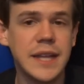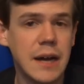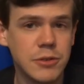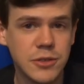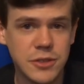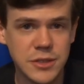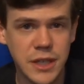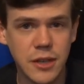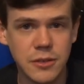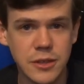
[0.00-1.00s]
that was on
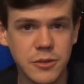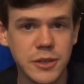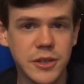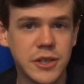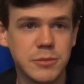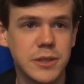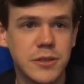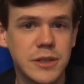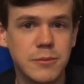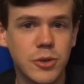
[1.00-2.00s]
sale. It only cost me
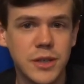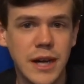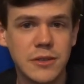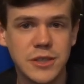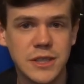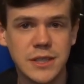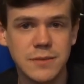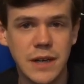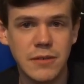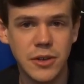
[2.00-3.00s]
30 more dollars than the
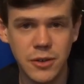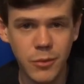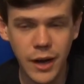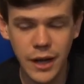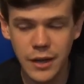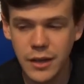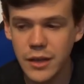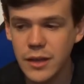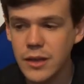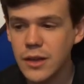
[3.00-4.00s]
500 watt.
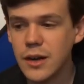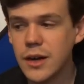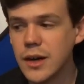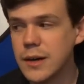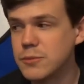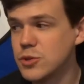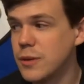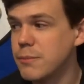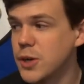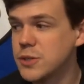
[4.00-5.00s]
Um, so
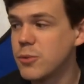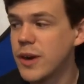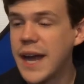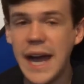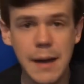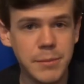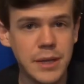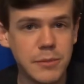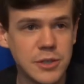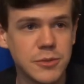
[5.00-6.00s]
I'm much more
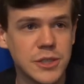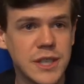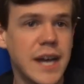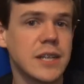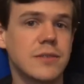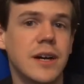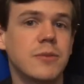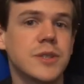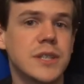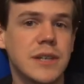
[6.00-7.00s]
happy, much more satisfied
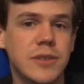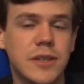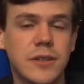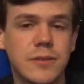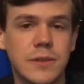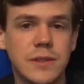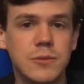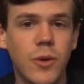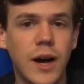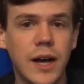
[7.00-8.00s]
with the 750
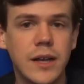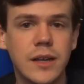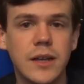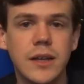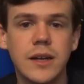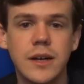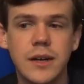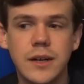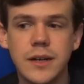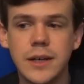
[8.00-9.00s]
watt.
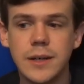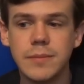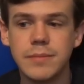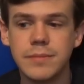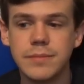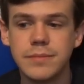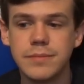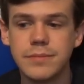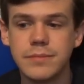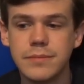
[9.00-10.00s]
Um,
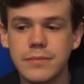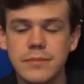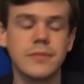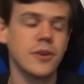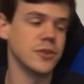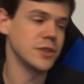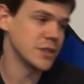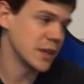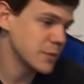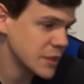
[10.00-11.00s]
hold on a
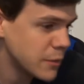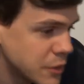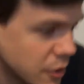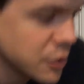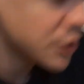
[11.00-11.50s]
second. Let me tell my dog to